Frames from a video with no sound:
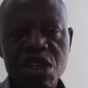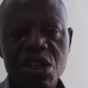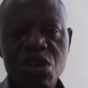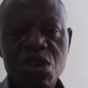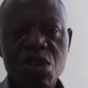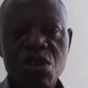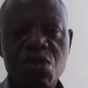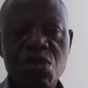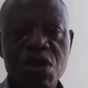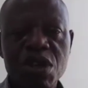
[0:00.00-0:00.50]
The
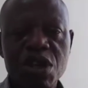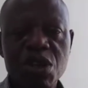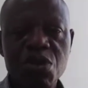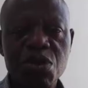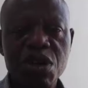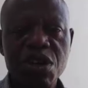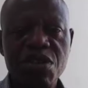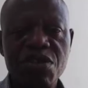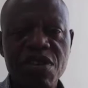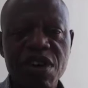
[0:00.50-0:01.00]
third one is
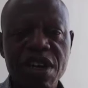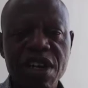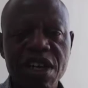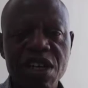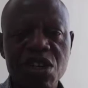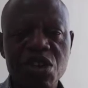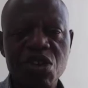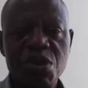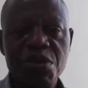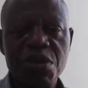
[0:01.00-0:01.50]
what we refer
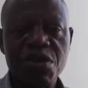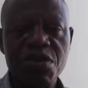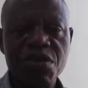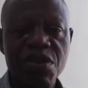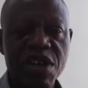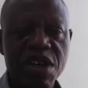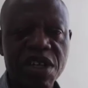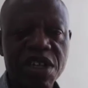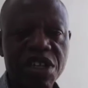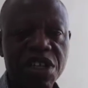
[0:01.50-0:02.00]
to as sum of
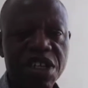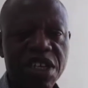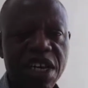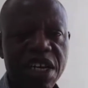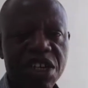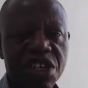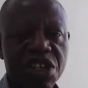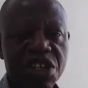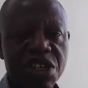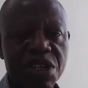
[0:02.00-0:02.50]
the
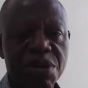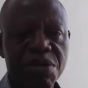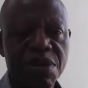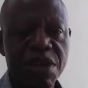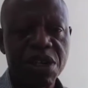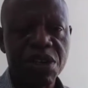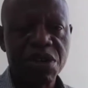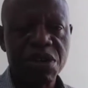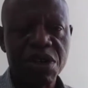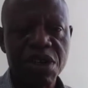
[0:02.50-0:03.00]
year digit
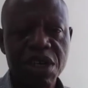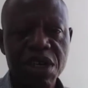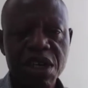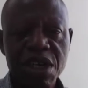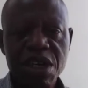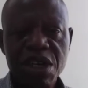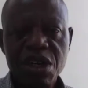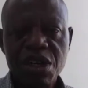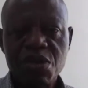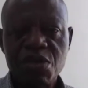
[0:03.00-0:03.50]
method,
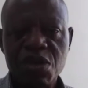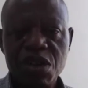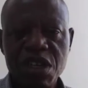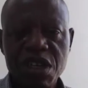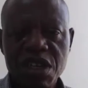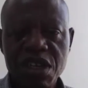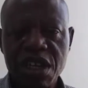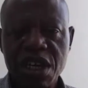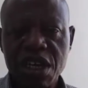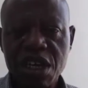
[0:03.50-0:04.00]

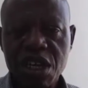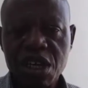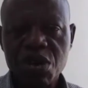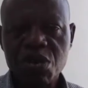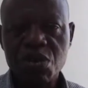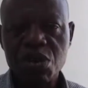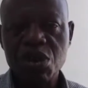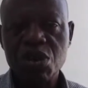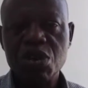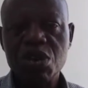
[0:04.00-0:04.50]
which is
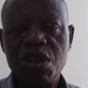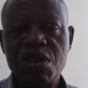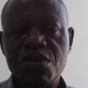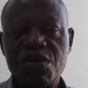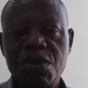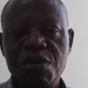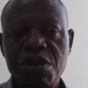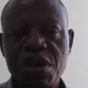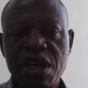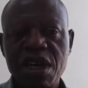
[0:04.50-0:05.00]
we use a
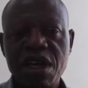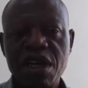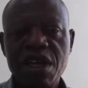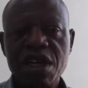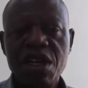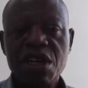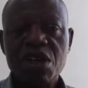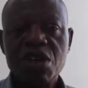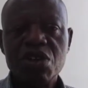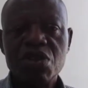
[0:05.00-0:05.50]
formula
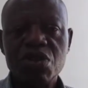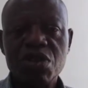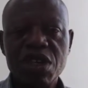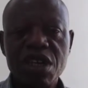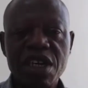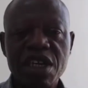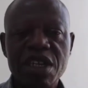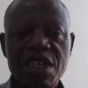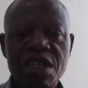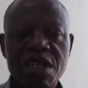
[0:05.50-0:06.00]
to
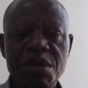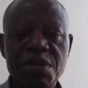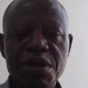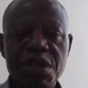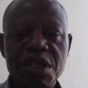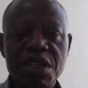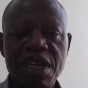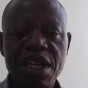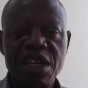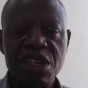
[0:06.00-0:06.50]
get the
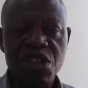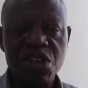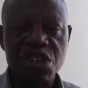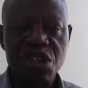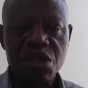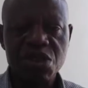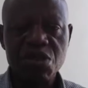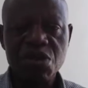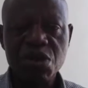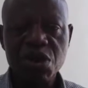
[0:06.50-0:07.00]
depreciation that is
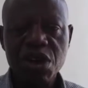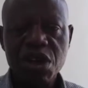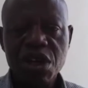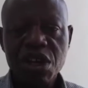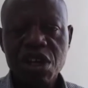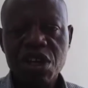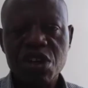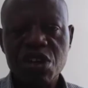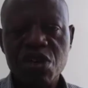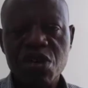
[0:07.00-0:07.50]
due,
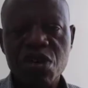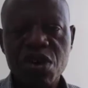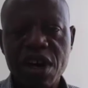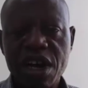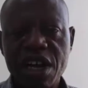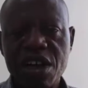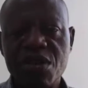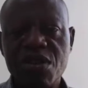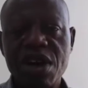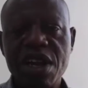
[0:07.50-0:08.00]

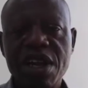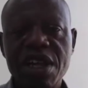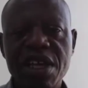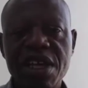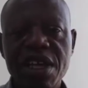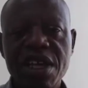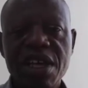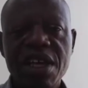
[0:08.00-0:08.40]
annually,